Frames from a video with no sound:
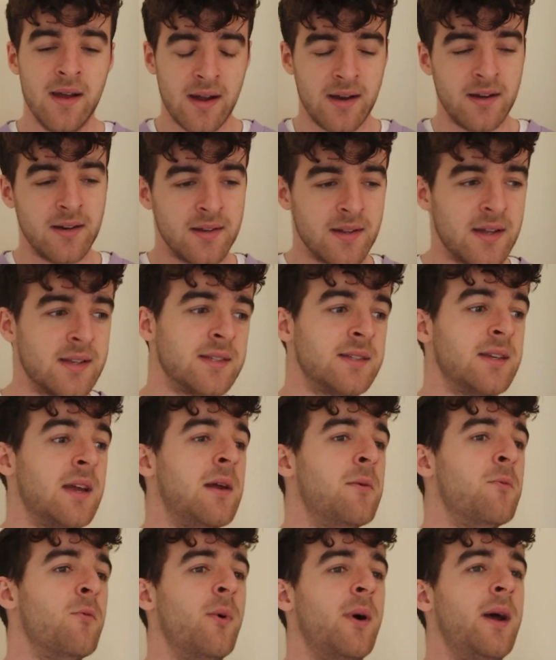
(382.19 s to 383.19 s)
And in that
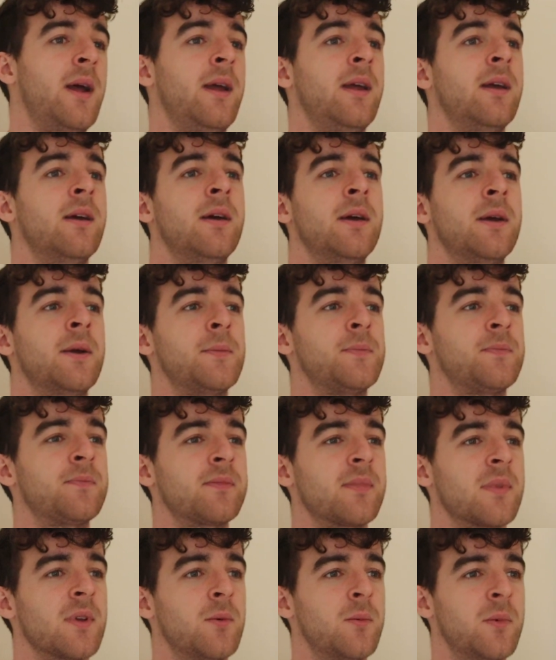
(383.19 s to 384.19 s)
same way,
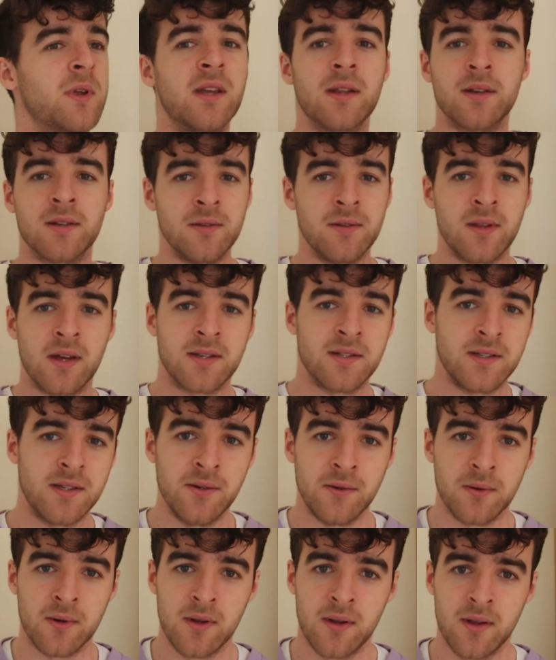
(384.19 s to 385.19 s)
we can do that
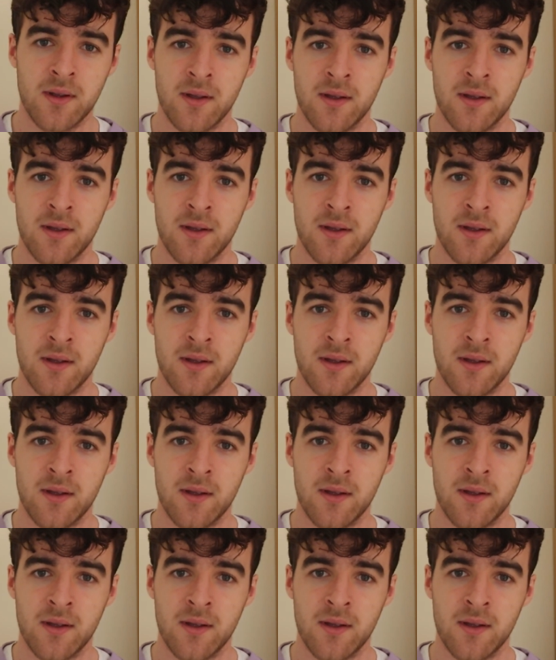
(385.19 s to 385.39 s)
too.